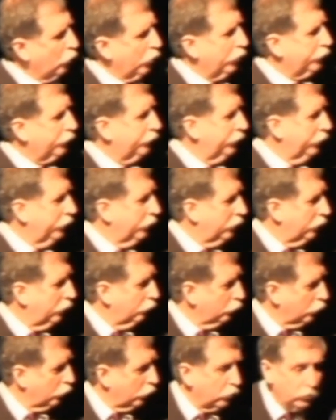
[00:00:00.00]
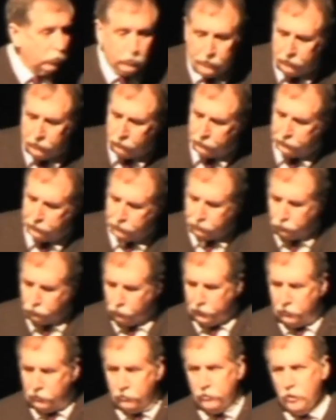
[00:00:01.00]
works in a rural area as
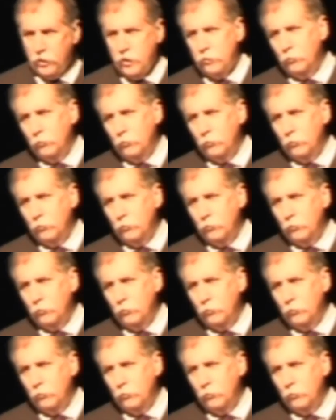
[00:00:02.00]
well.